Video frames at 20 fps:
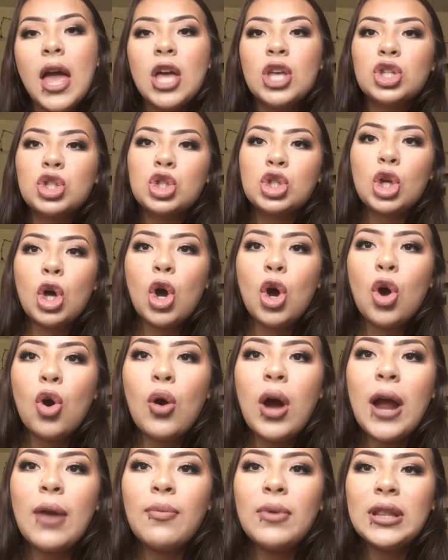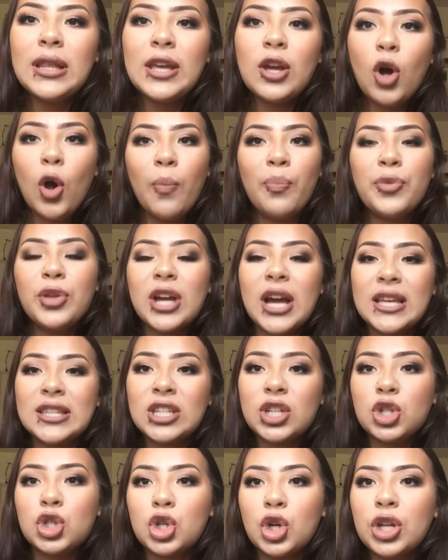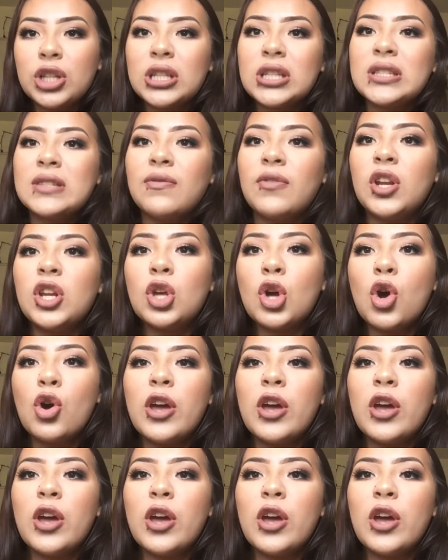So I really hope you guys enjoyed this video.